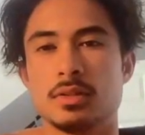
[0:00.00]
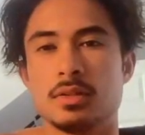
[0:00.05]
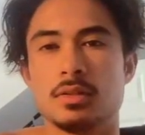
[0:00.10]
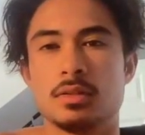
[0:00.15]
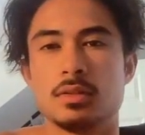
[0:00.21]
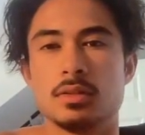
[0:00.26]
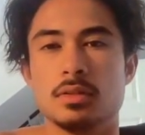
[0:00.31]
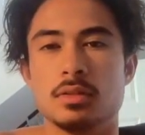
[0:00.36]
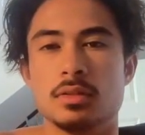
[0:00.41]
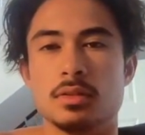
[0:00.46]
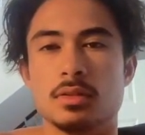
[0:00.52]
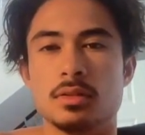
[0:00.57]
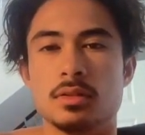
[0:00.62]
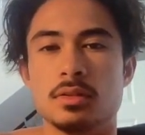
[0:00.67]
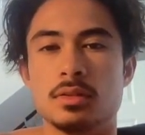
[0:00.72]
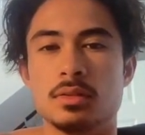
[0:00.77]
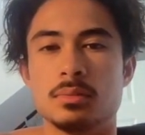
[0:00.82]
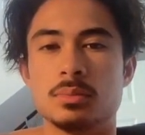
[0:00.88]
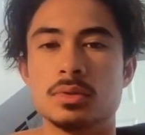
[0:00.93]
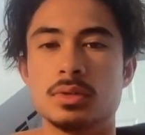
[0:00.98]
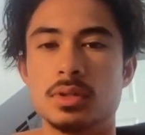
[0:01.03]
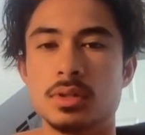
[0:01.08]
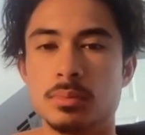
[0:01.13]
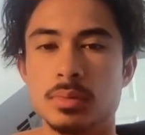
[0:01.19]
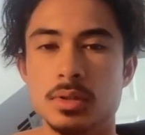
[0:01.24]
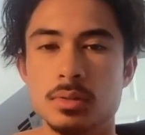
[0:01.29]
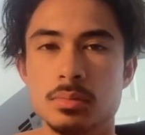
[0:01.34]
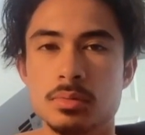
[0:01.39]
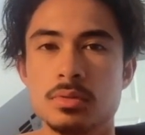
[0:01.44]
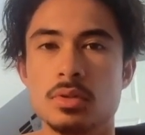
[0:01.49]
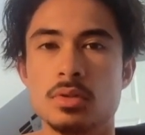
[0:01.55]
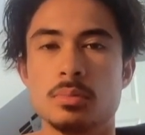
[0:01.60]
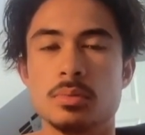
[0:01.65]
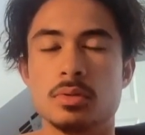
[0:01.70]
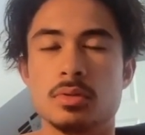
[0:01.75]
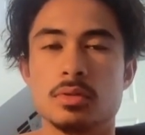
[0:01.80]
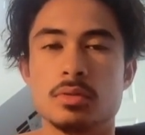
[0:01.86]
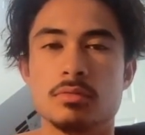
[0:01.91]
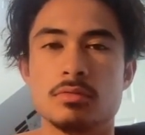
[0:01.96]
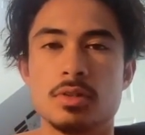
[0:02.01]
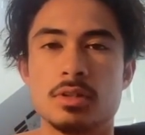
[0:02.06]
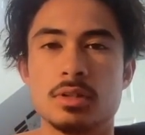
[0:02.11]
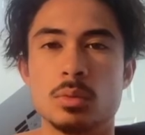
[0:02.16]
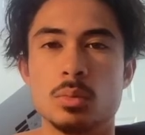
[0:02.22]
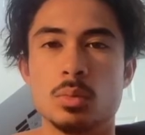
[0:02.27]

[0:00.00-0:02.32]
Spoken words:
Good morning, people. Hope you're doing very